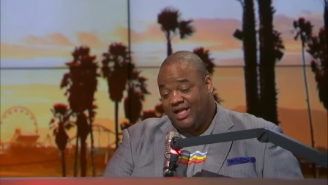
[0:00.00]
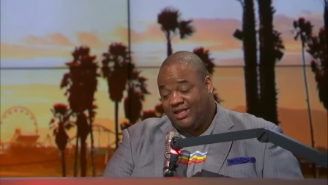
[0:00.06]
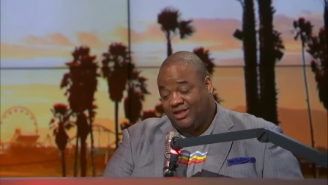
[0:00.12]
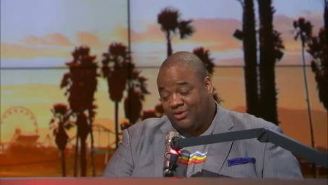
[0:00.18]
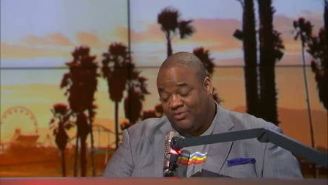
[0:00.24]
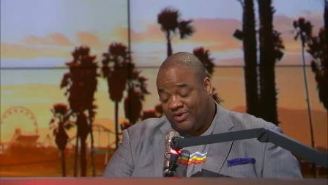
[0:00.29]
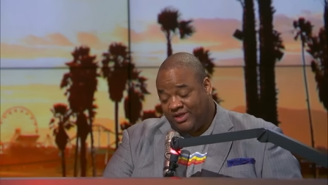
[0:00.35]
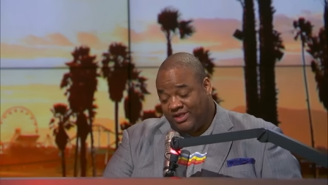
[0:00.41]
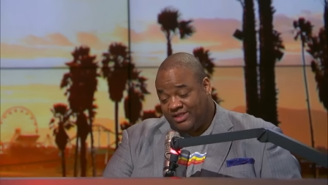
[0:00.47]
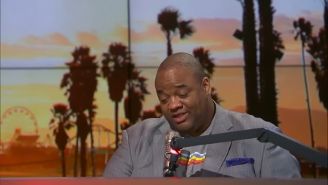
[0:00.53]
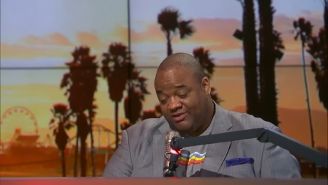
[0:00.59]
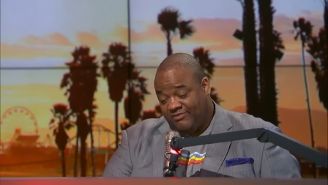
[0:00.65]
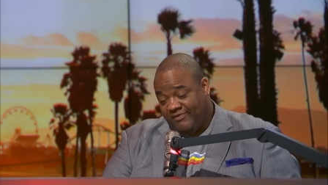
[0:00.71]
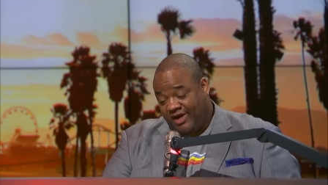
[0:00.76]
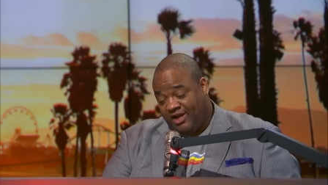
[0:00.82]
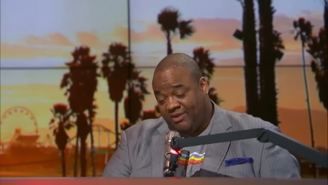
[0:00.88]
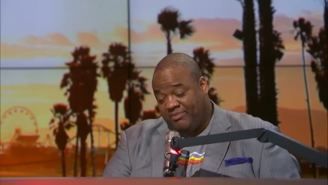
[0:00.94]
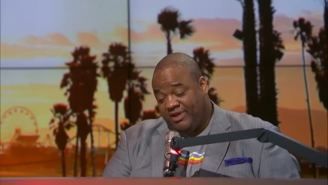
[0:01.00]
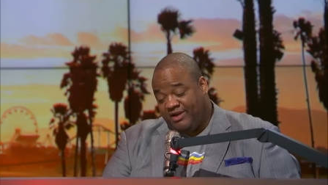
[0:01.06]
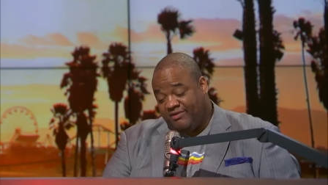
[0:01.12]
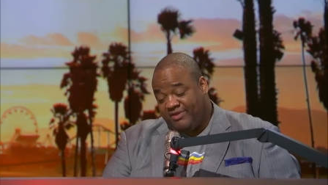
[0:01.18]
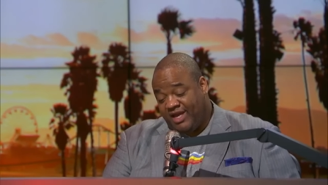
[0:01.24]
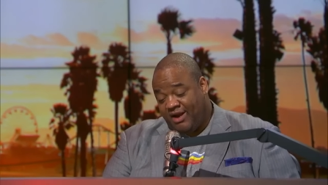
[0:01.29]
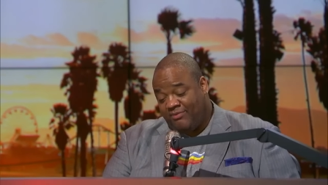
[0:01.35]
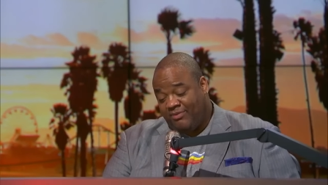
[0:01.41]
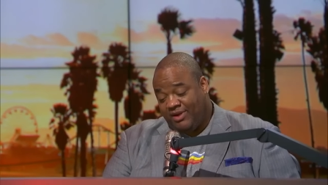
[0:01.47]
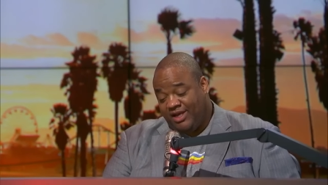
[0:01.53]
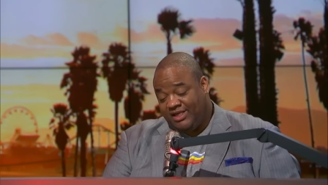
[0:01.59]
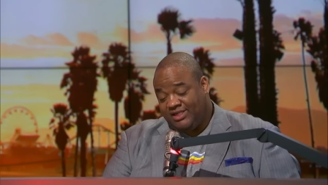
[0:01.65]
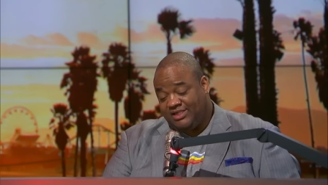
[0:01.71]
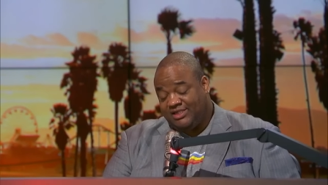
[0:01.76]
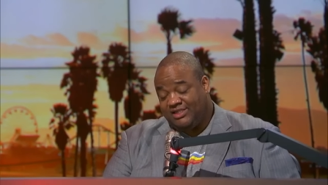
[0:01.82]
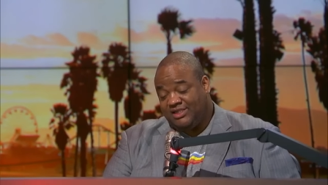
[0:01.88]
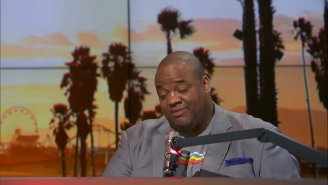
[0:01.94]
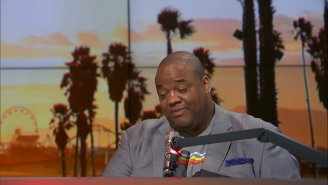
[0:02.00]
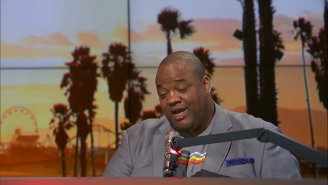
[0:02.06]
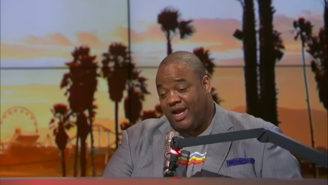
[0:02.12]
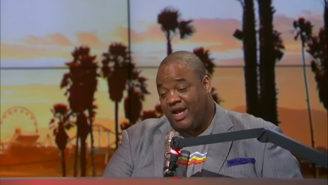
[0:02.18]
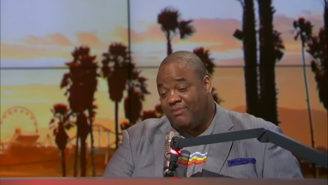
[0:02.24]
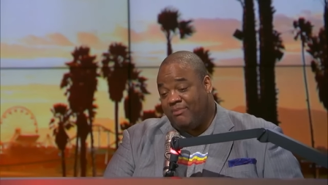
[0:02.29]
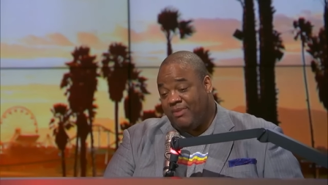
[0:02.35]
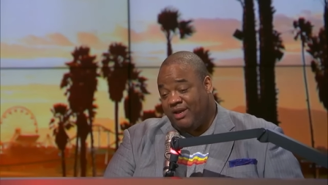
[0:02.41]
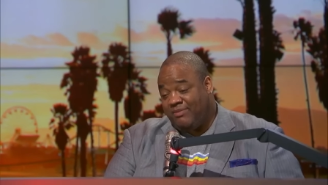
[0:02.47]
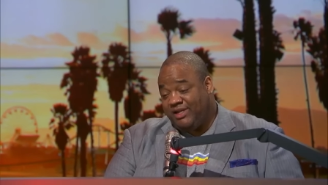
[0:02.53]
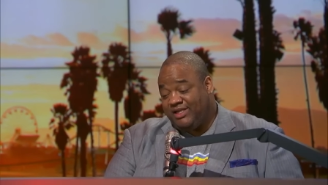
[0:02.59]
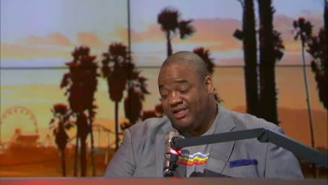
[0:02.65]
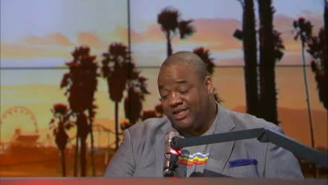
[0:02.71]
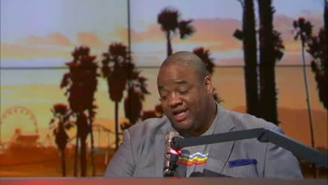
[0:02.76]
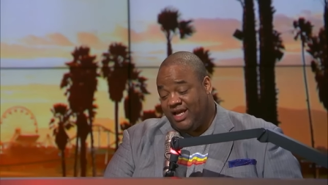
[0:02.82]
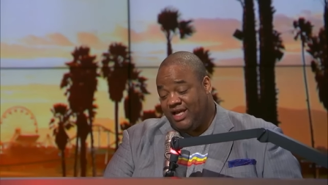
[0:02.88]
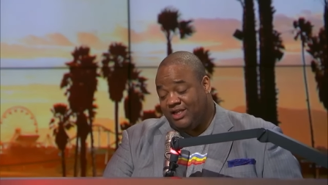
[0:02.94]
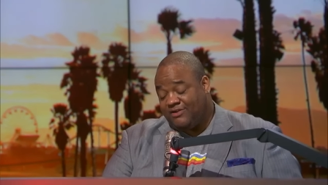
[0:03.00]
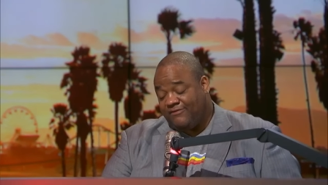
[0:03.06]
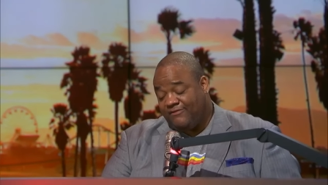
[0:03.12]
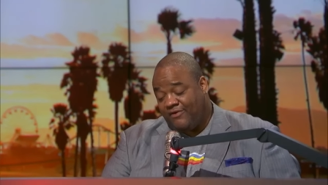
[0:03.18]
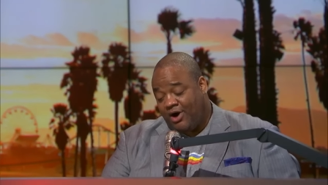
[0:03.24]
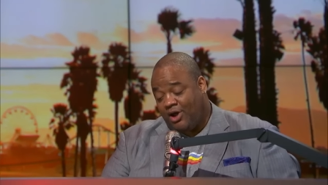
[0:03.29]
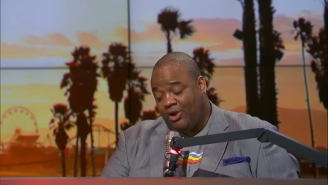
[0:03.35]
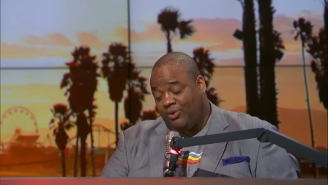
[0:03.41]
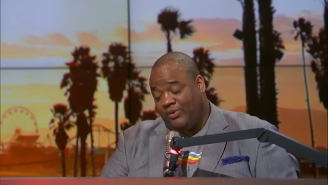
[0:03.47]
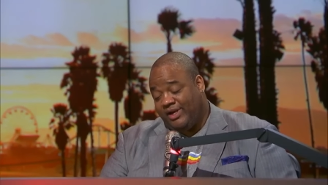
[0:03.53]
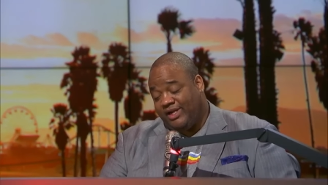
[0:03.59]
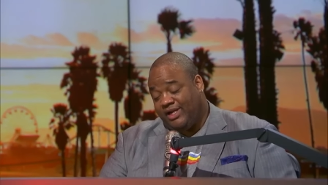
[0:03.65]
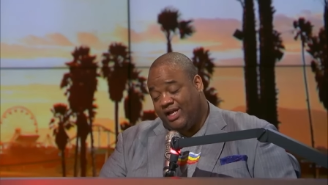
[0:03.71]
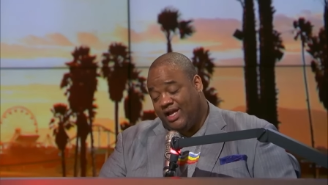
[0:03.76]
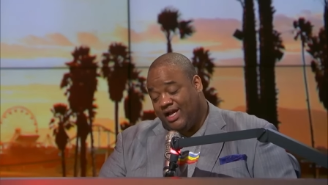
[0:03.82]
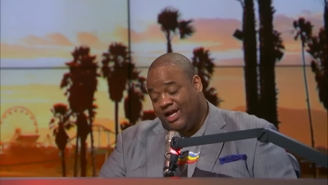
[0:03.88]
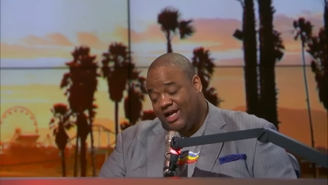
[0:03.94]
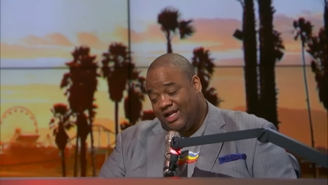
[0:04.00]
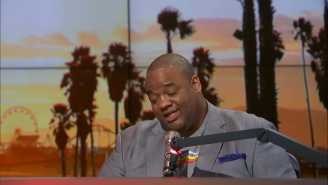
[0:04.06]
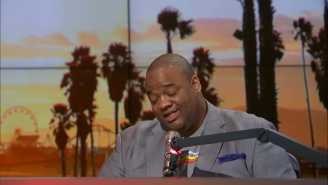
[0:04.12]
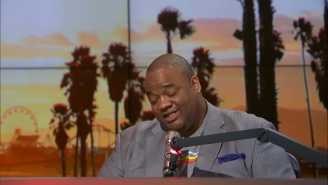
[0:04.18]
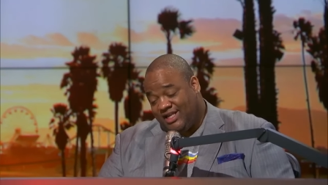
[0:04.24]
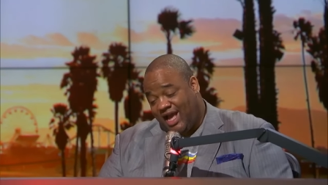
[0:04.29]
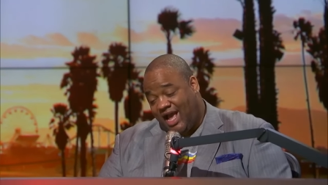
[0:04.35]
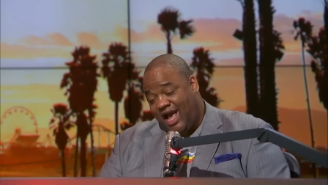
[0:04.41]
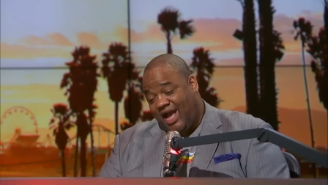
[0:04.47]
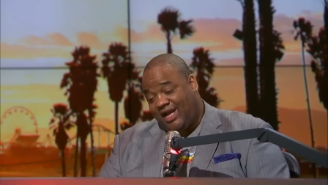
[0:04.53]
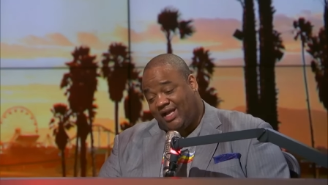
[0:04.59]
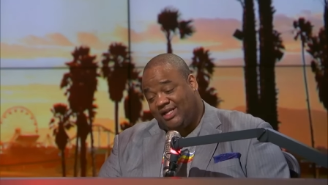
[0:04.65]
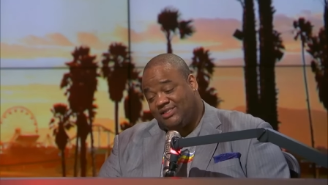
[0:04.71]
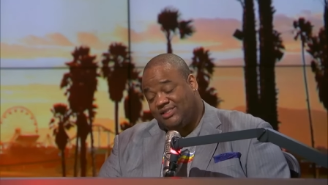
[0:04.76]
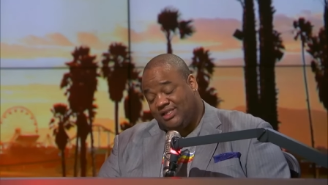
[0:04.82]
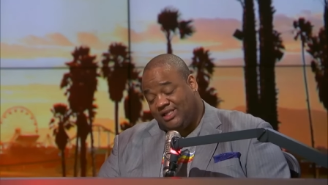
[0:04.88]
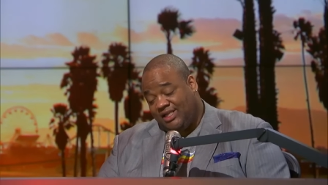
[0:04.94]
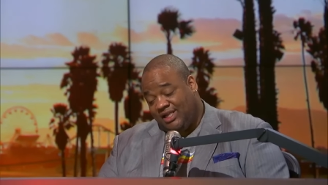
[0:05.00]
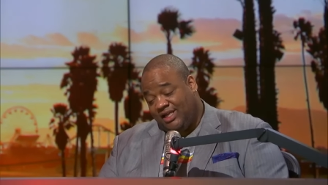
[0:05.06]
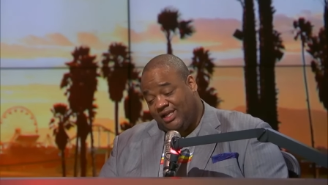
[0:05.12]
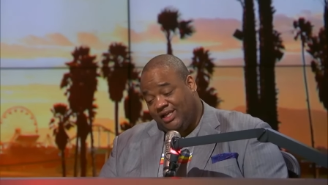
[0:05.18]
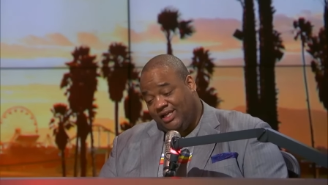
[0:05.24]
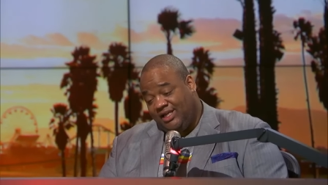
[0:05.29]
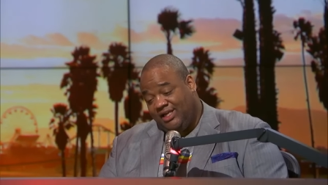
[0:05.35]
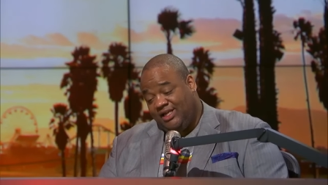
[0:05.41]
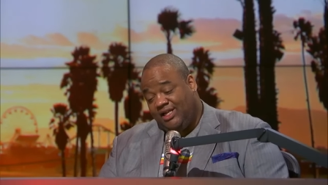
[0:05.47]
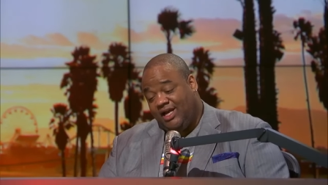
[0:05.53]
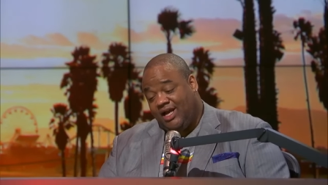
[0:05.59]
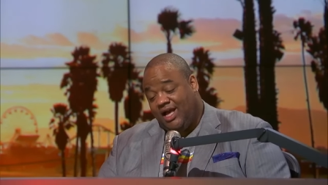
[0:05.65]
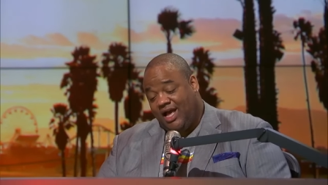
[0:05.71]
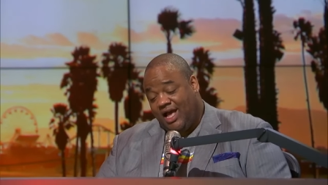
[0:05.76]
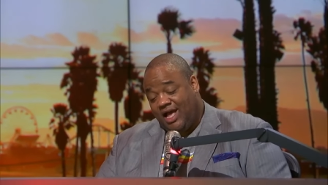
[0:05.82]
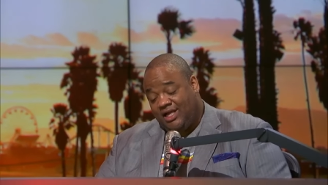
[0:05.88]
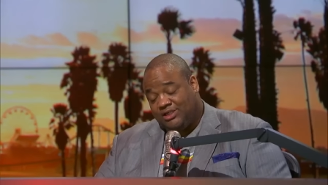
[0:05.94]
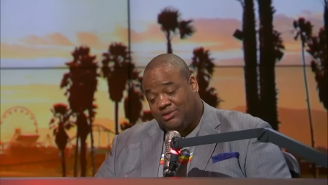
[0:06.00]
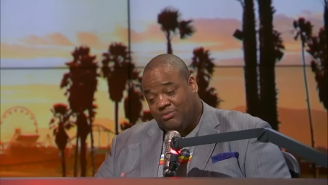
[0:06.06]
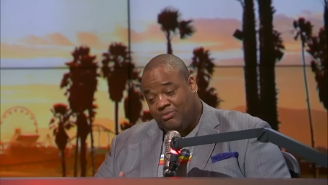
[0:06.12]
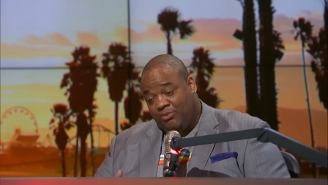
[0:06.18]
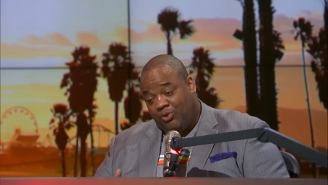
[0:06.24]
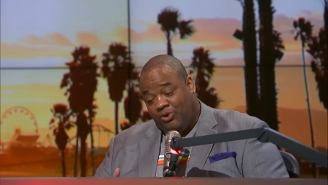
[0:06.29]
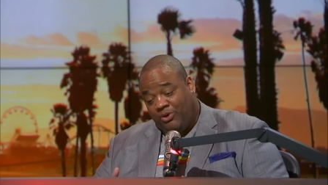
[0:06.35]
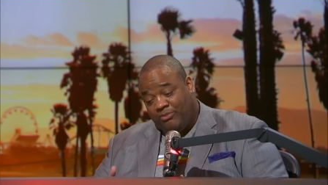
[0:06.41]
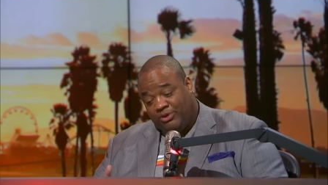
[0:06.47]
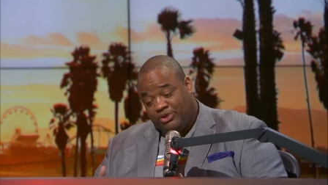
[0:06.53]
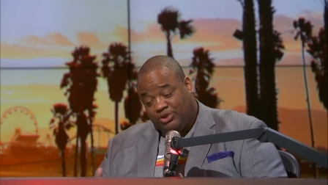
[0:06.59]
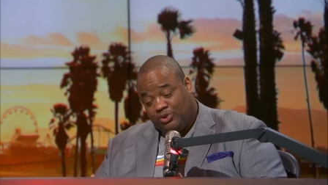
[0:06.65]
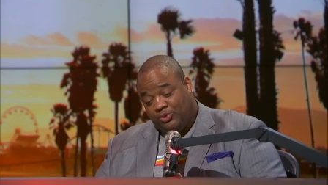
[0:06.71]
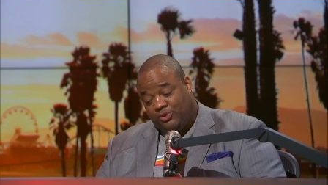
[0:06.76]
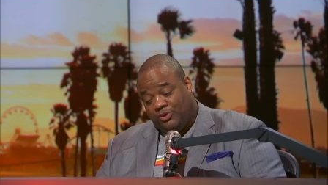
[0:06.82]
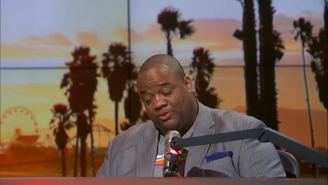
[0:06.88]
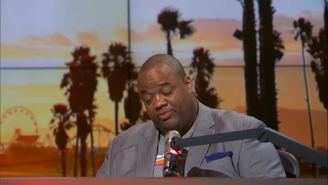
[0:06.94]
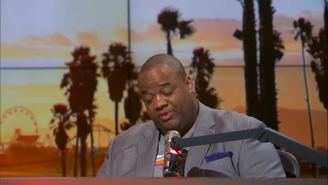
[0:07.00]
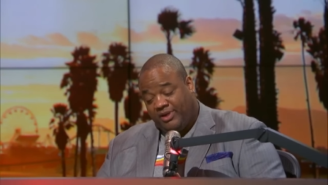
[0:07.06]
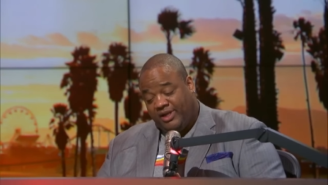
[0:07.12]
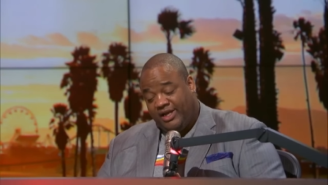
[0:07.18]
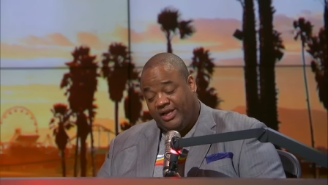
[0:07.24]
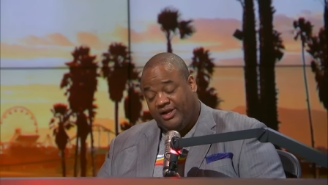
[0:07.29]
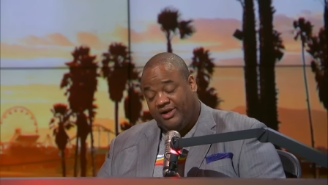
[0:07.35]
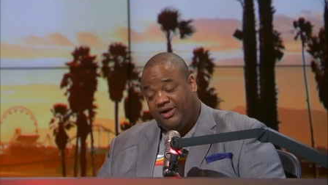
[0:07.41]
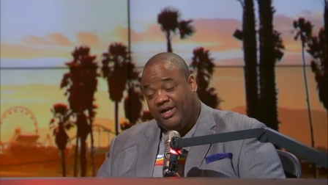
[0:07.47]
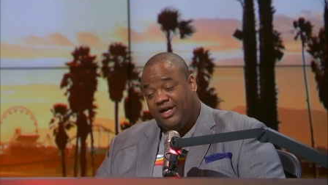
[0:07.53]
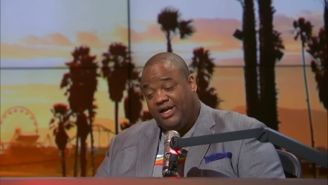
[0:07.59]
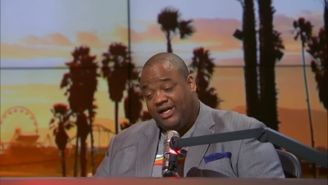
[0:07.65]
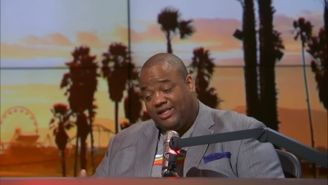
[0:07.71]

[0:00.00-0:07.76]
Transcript: the, the development of that relationship, and maybe Dez following Dak's lead as a more mature player.